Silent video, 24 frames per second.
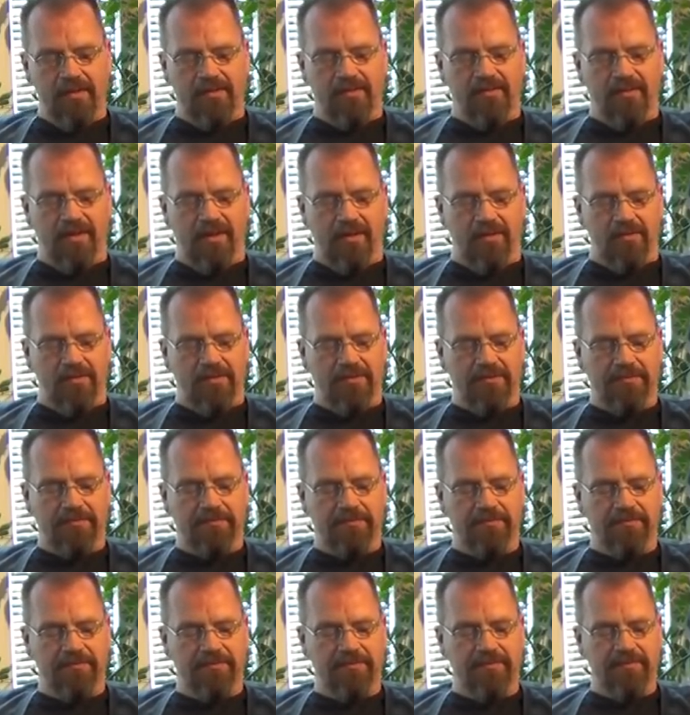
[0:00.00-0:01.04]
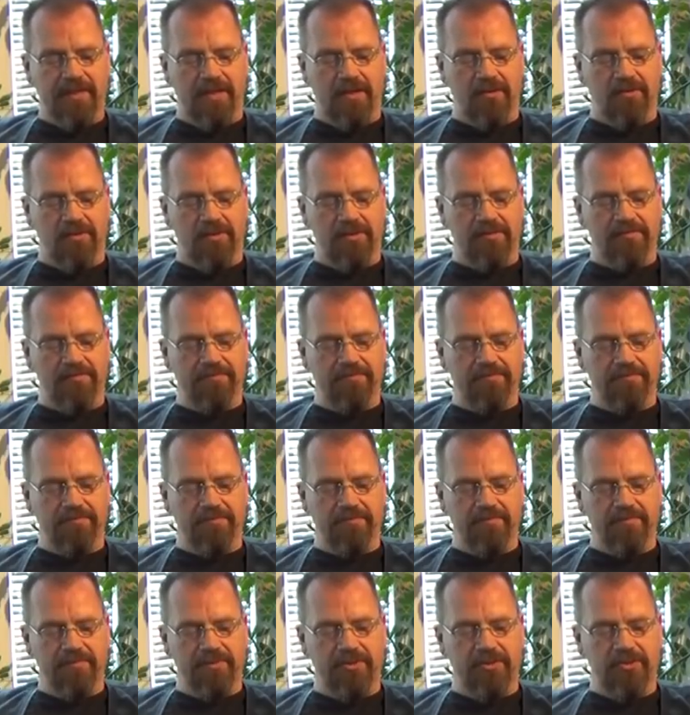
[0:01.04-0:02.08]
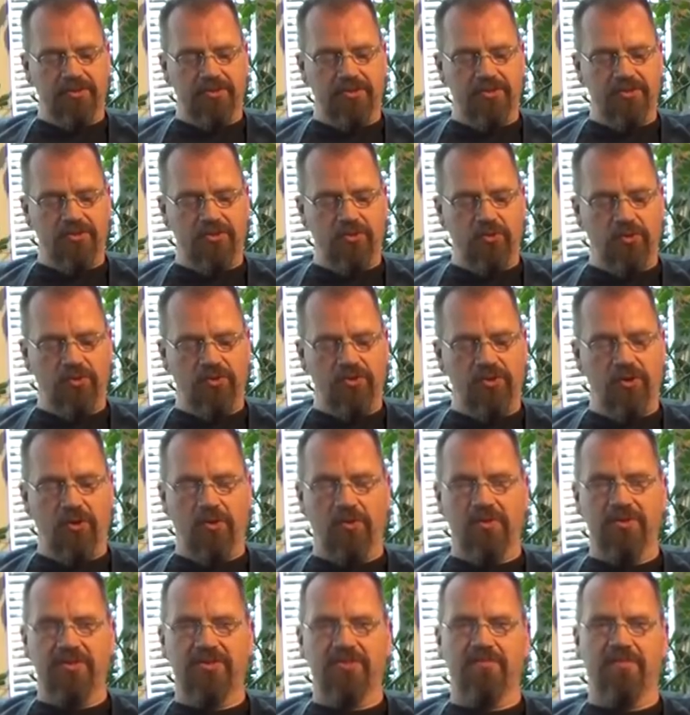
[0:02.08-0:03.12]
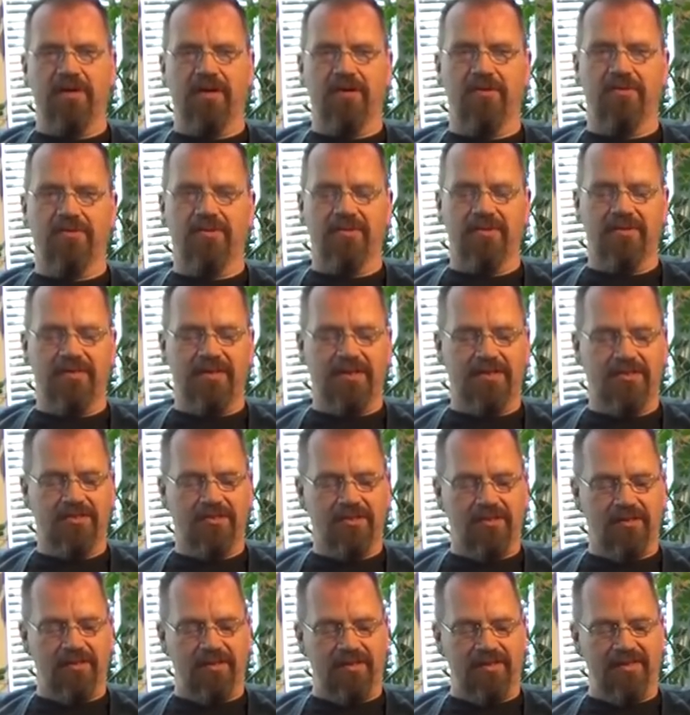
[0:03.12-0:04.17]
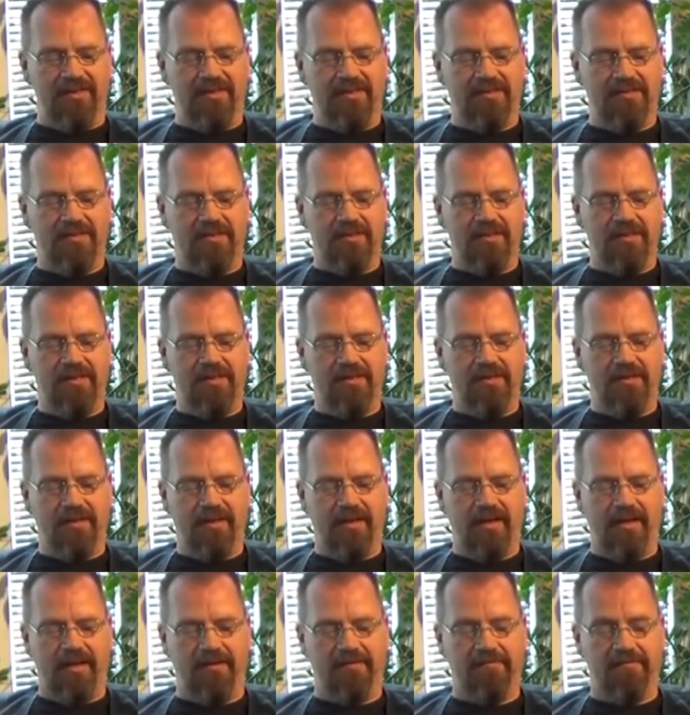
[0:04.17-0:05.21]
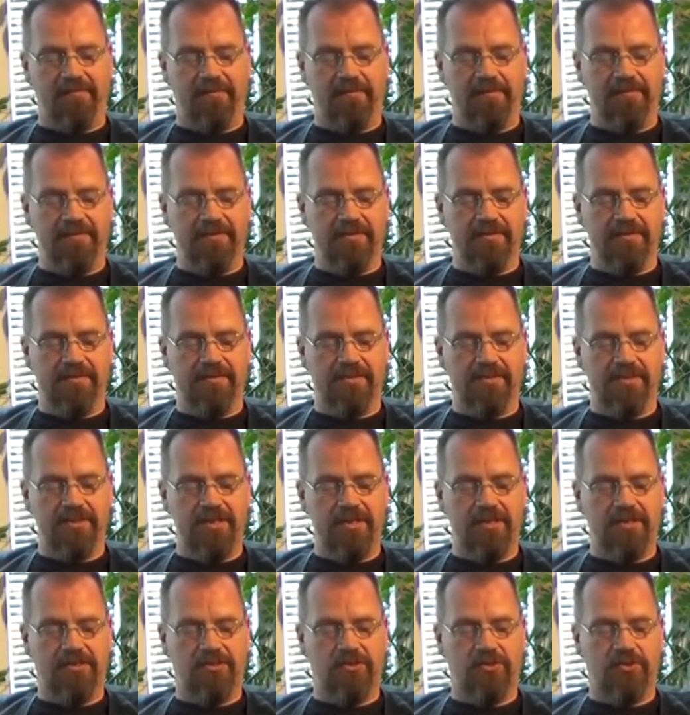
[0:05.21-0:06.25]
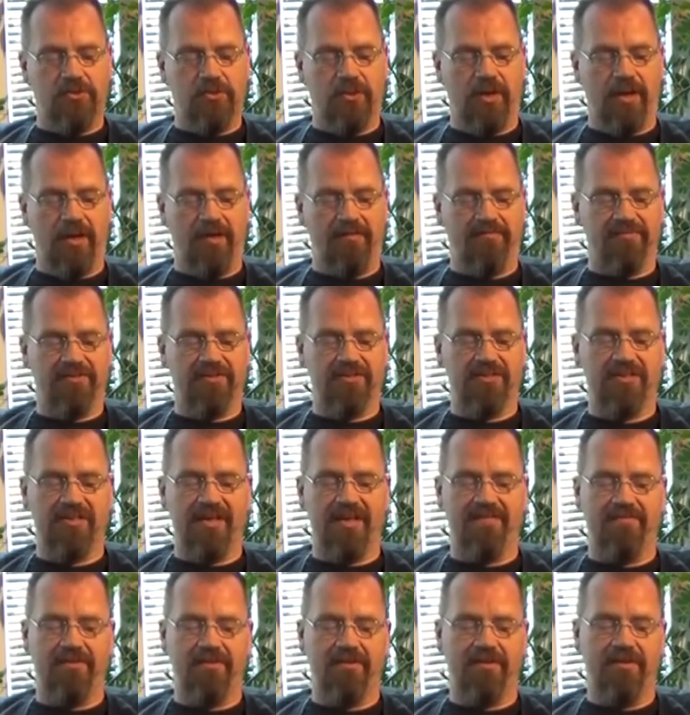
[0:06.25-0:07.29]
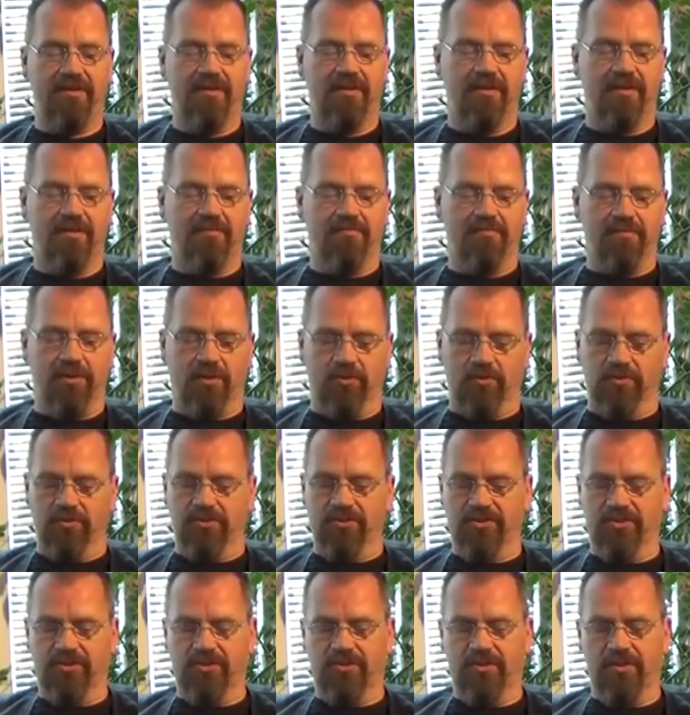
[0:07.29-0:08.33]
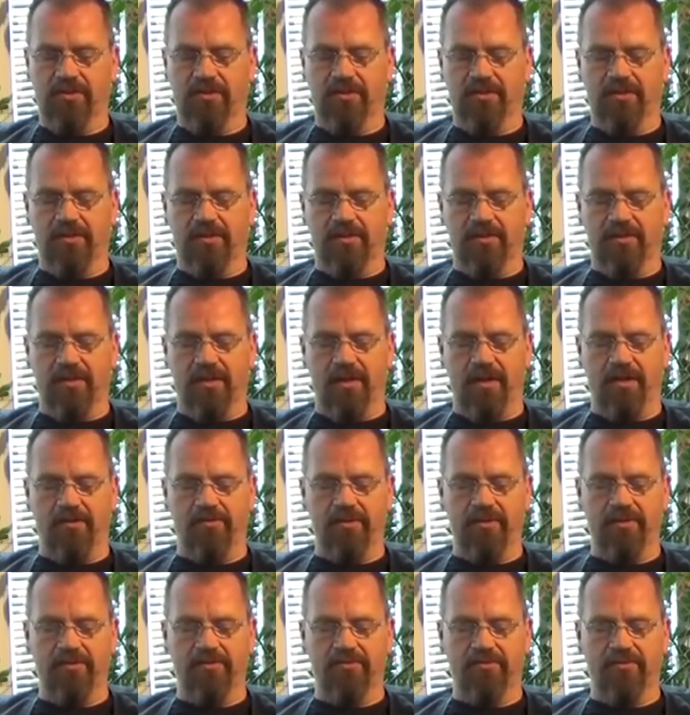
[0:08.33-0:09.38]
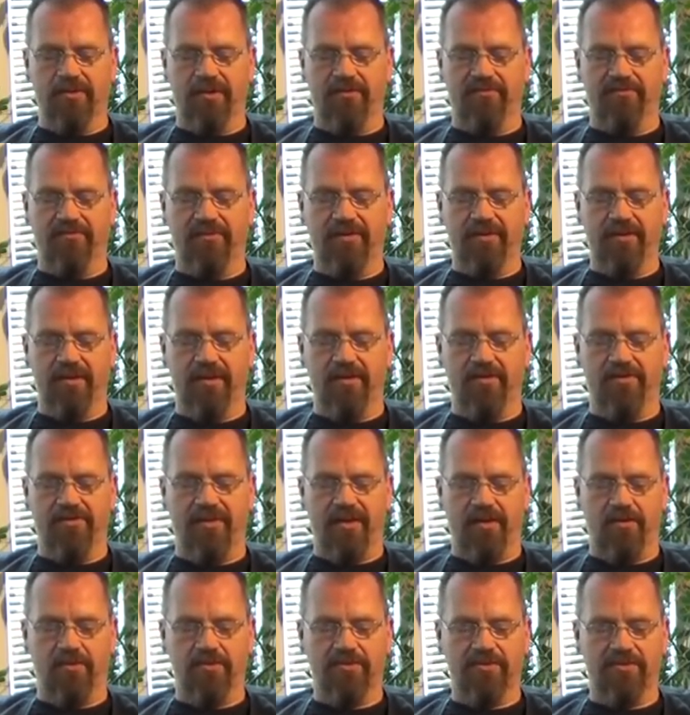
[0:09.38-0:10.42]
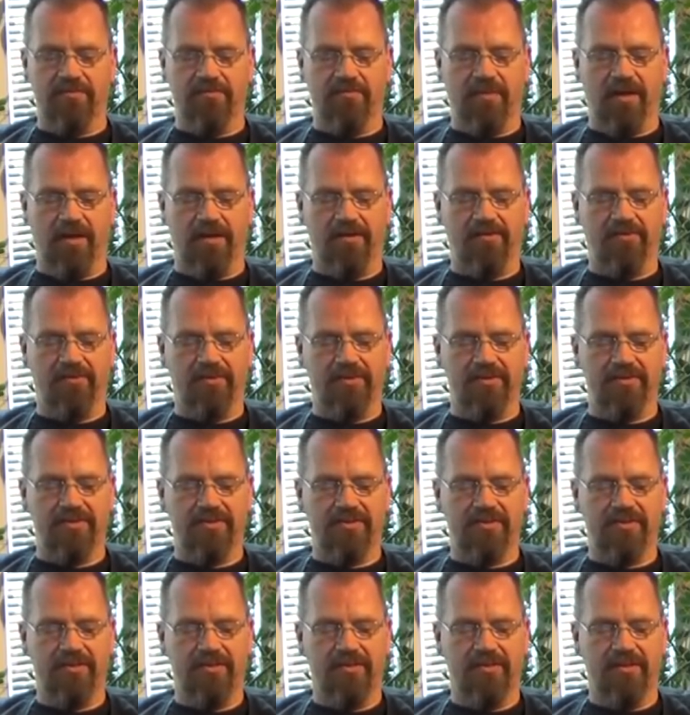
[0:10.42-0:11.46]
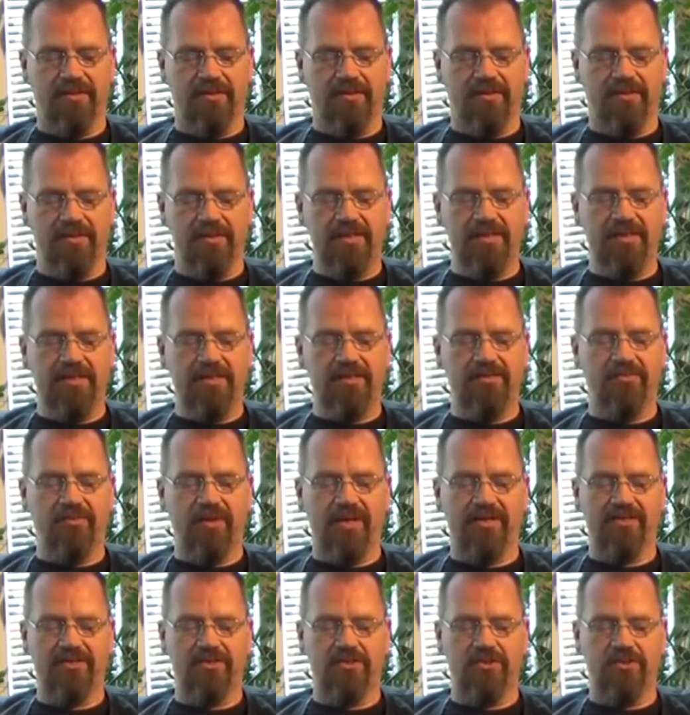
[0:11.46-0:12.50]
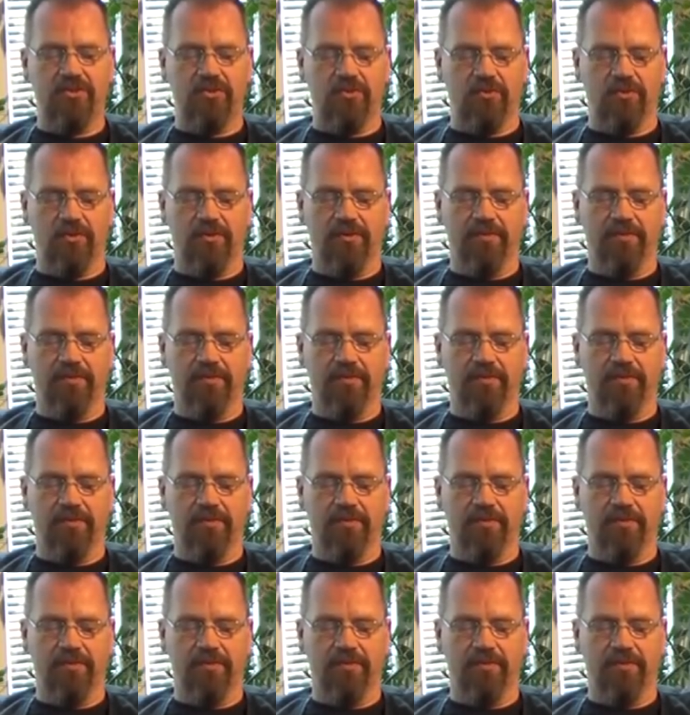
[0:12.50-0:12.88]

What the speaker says: Wow. Now, just a short notice about Italy. Italy seek to have 7 boats carrying roughly 1,000 migrants needing rescue